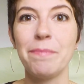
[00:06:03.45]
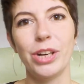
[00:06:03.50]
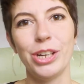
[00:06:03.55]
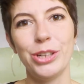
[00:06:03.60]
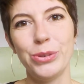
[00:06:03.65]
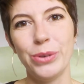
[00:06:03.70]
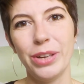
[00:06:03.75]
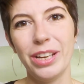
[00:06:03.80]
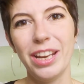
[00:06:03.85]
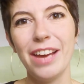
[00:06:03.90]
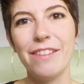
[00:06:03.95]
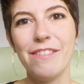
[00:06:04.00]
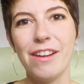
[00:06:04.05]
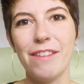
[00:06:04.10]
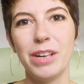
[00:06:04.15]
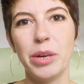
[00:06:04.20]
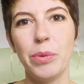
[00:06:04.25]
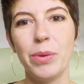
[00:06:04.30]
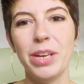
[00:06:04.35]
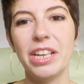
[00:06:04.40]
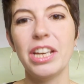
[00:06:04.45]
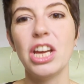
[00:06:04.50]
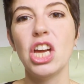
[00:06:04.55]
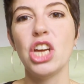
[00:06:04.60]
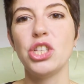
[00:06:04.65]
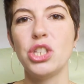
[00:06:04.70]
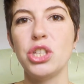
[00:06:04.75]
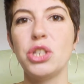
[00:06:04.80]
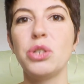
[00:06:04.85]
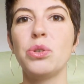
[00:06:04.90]
I do a live every week
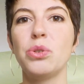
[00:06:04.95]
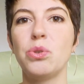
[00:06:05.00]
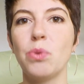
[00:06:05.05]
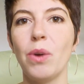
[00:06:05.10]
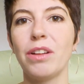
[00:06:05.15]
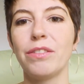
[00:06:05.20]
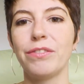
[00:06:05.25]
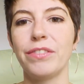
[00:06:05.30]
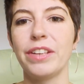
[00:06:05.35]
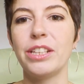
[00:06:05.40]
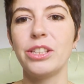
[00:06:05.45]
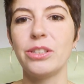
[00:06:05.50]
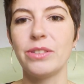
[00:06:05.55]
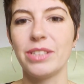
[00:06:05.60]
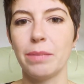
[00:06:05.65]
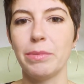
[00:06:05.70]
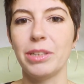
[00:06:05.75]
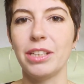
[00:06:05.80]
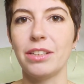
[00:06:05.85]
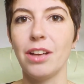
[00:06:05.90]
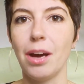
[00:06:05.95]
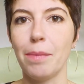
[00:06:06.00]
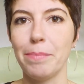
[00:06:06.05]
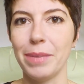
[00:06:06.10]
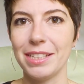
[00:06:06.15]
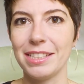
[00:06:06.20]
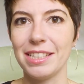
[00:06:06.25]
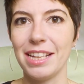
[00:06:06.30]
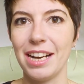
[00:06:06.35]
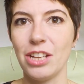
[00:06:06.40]
to delve into some of the
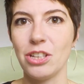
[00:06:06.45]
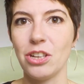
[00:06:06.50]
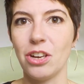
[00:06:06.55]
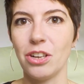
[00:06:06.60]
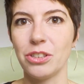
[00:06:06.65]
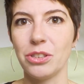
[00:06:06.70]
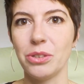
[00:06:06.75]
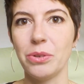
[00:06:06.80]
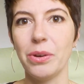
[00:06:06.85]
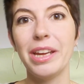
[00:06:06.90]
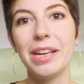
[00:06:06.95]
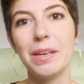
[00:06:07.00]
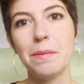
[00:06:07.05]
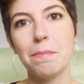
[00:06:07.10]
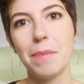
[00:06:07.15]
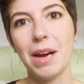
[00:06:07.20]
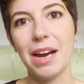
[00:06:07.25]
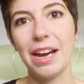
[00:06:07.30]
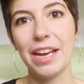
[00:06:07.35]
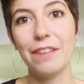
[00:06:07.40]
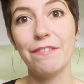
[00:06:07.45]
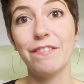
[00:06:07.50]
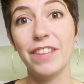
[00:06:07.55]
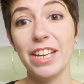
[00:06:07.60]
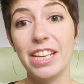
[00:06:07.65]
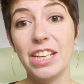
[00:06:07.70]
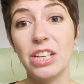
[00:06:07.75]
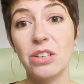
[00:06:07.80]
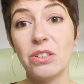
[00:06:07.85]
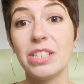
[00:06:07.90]
topics that I talk to in my
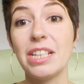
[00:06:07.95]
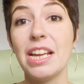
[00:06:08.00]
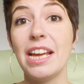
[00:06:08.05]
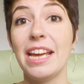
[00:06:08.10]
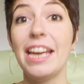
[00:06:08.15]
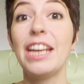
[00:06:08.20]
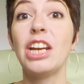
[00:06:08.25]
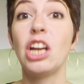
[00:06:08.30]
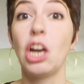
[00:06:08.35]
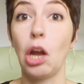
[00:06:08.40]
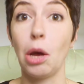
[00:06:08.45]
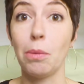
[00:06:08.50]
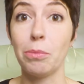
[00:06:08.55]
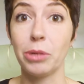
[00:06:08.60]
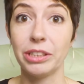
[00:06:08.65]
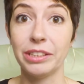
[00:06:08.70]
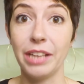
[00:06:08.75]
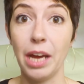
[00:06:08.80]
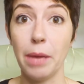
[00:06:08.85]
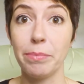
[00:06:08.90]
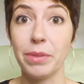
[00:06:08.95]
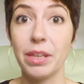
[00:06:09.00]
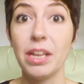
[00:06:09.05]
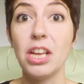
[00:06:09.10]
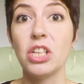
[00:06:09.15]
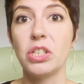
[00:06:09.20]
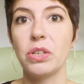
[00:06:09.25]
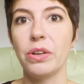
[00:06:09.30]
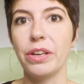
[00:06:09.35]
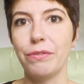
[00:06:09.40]
videos in a lot more depth.
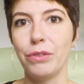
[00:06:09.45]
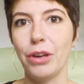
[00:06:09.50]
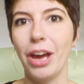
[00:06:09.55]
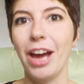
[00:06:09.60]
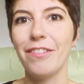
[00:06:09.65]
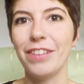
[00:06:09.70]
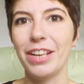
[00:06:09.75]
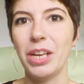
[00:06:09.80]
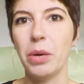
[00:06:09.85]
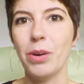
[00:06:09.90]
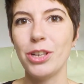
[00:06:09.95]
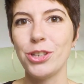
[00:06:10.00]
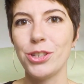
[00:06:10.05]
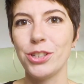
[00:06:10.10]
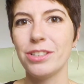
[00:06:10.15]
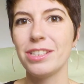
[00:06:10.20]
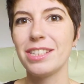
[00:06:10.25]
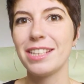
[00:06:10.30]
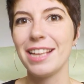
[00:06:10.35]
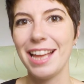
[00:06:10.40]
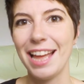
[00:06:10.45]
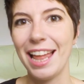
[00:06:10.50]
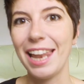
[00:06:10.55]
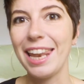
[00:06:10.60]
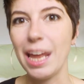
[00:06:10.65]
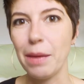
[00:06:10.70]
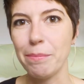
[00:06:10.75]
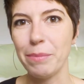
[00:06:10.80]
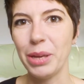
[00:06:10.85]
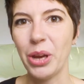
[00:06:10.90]
So if you have any questions,
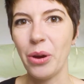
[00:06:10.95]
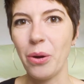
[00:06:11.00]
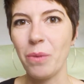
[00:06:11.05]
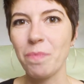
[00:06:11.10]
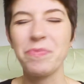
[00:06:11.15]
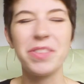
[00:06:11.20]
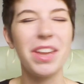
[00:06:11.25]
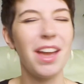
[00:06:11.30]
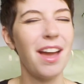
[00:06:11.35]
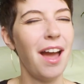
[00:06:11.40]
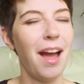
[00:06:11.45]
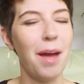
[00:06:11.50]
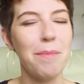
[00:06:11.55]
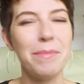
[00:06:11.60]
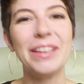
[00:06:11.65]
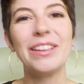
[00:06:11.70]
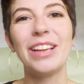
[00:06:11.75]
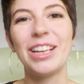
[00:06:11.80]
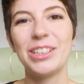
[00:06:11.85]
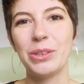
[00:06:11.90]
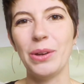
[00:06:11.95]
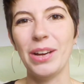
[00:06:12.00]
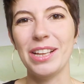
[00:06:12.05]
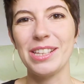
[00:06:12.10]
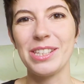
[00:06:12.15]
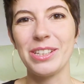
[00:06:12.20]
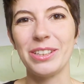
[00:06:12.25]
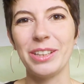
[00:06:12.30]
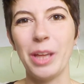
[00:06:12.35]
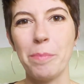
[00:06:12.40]
let me know. I'd be glad to
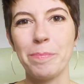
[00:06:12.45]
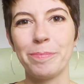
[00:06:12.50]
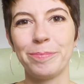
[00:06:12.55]
answer them.